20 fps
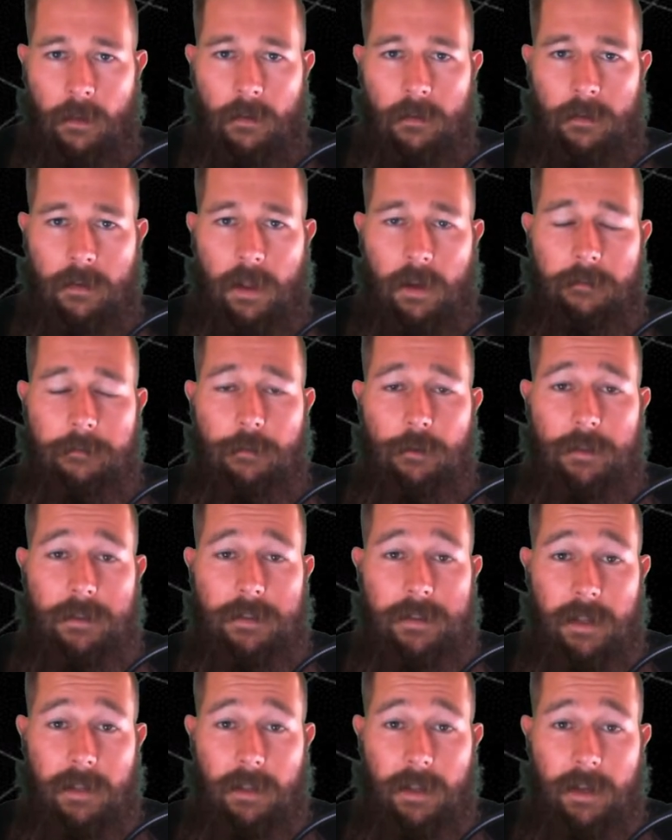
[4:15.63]
Now for a
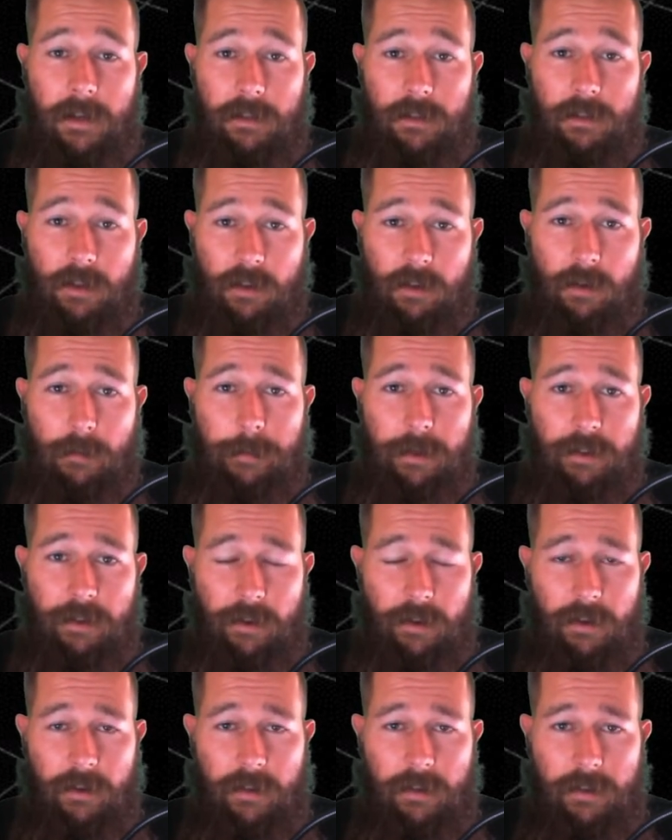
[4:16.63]
satellite to orbit the
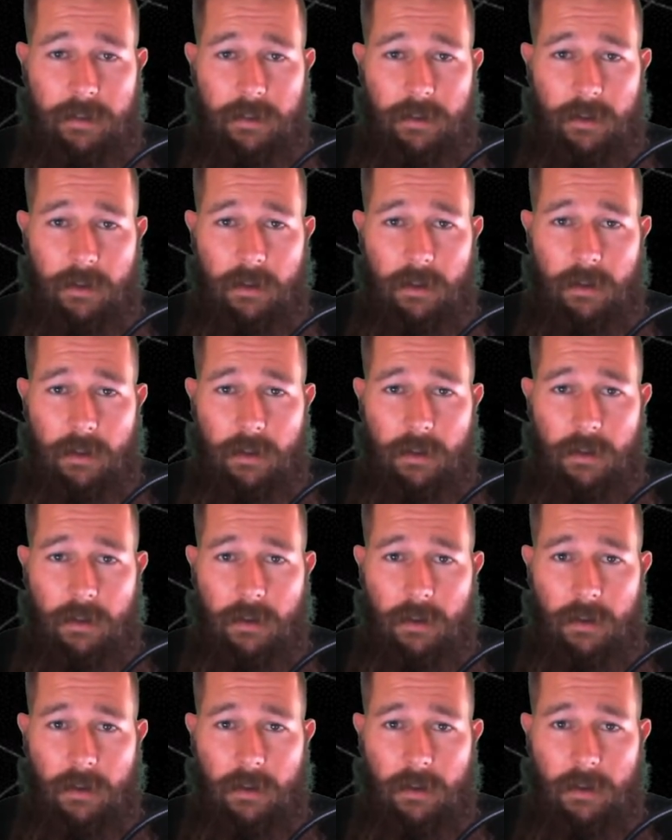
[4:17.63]
Earth,
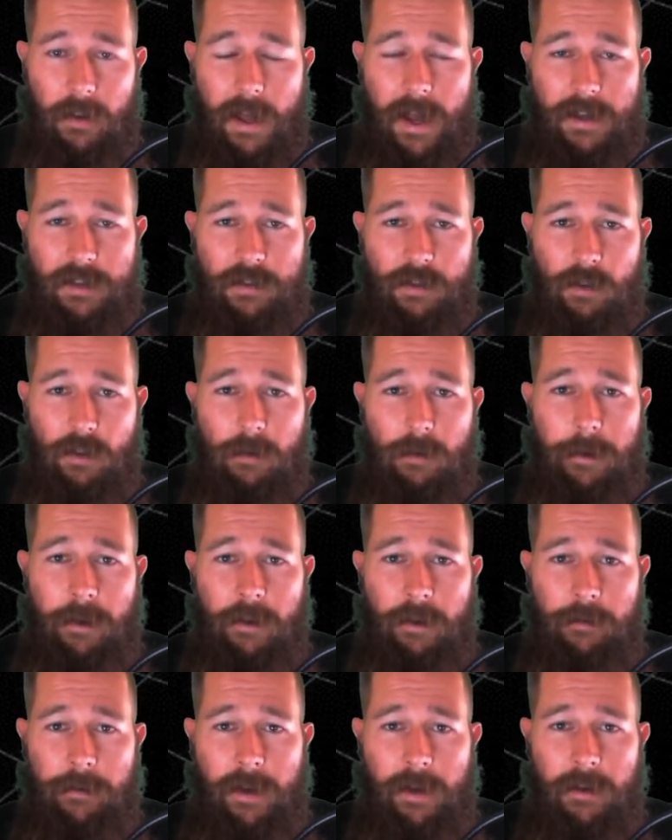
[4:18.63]
it has to orbit
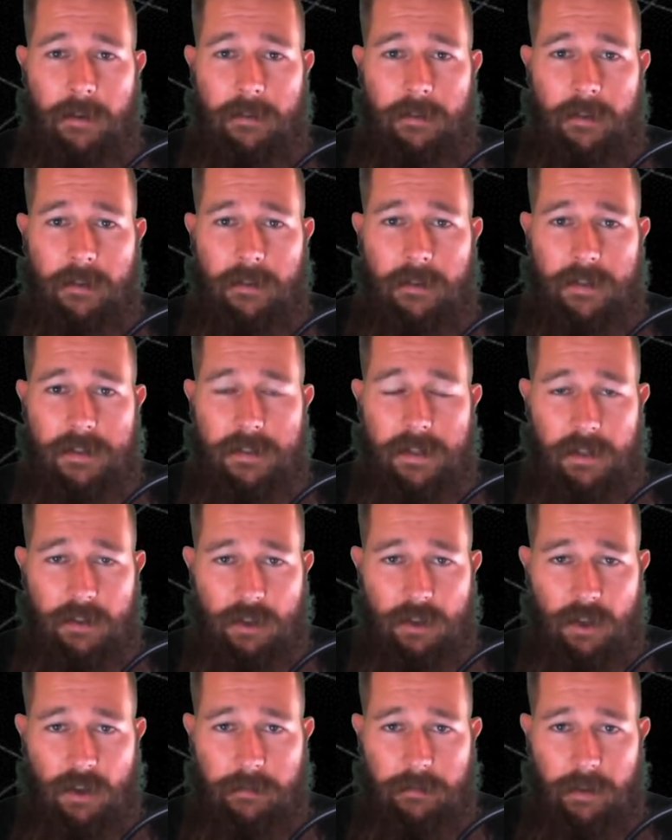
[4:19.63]
around the
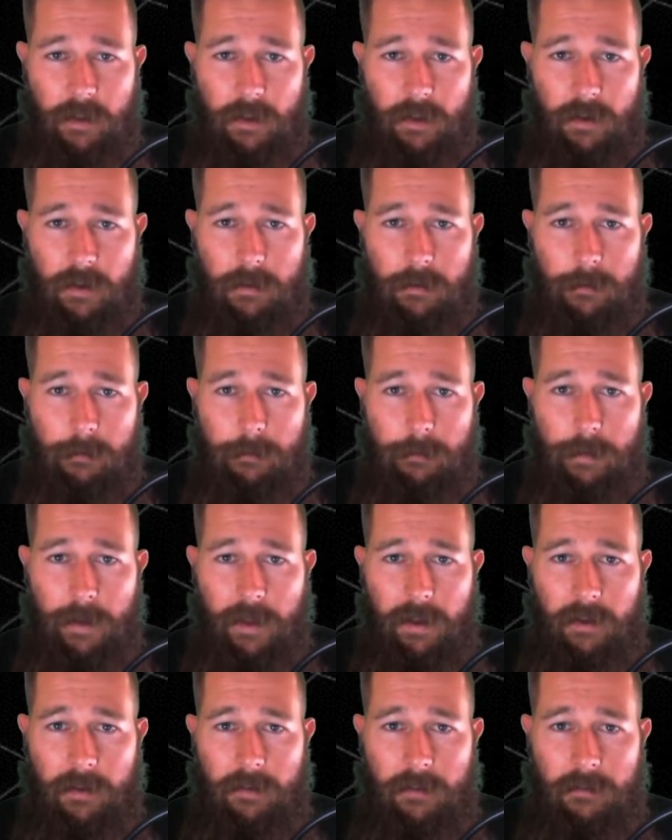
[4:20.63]
center of the Earth,
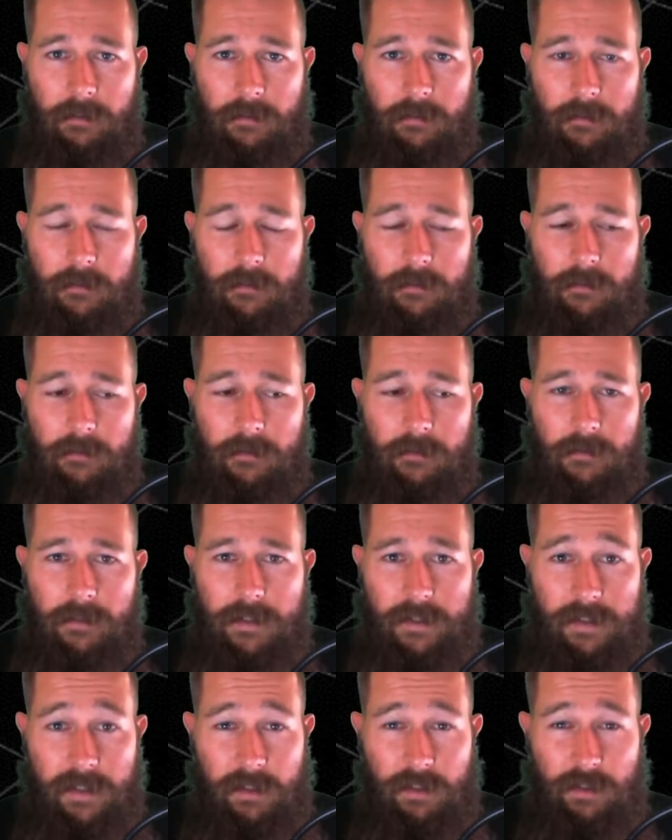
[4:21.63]
being the
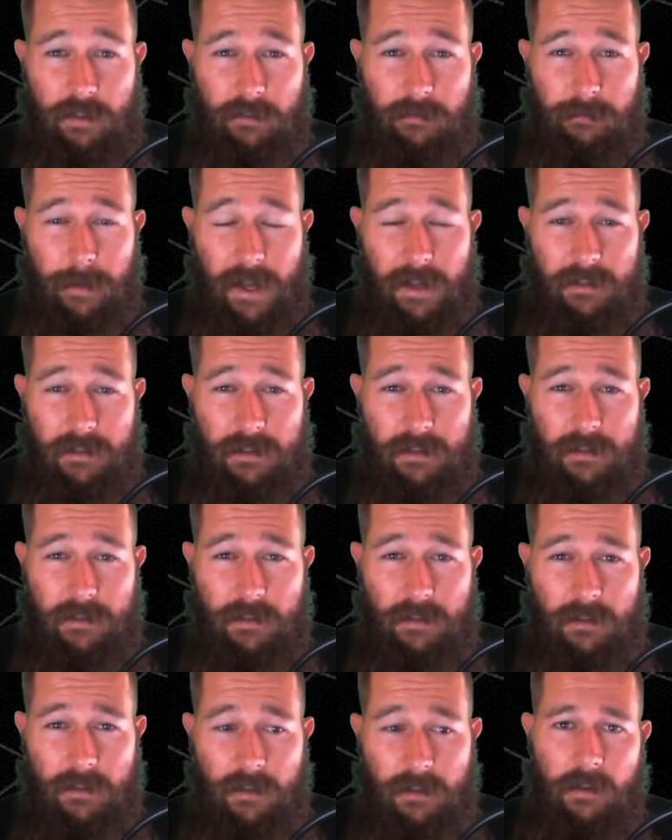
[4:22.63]
center of mass.
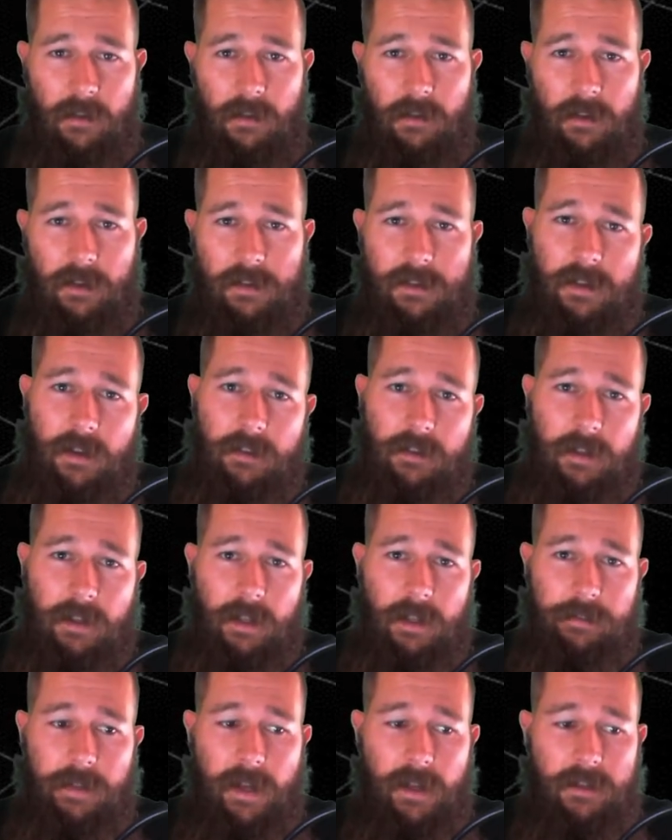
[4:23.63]
You can see on the
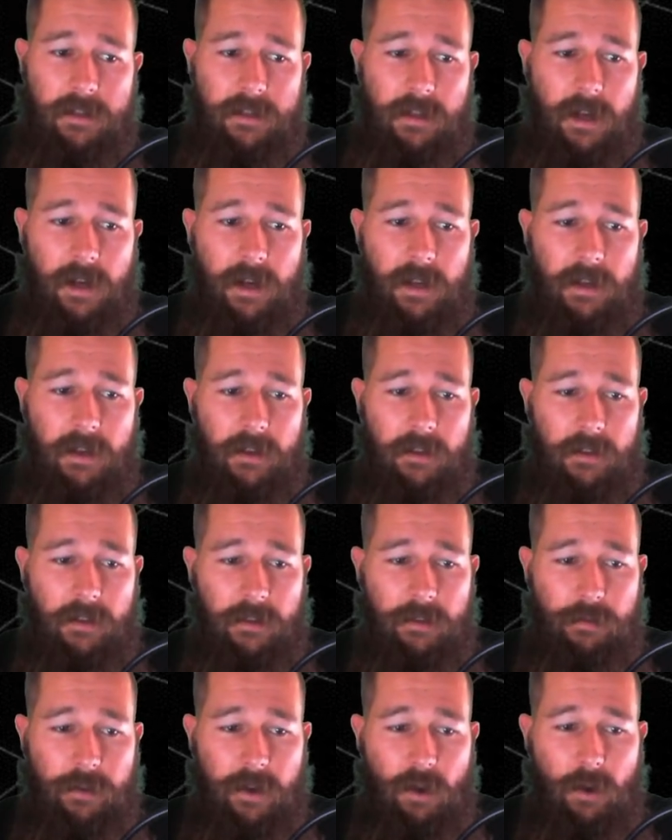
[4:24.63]
left-hand side, the
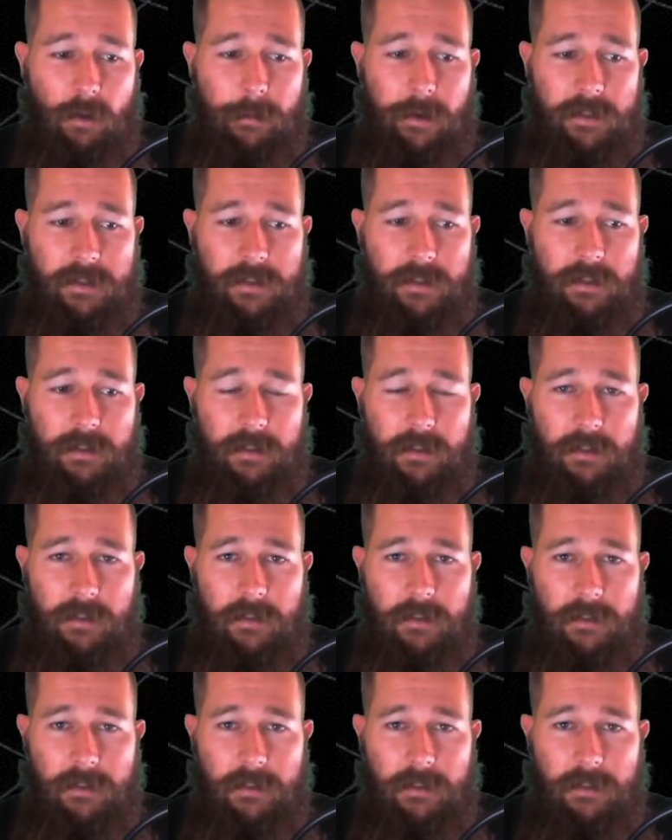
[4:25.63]
three orbits in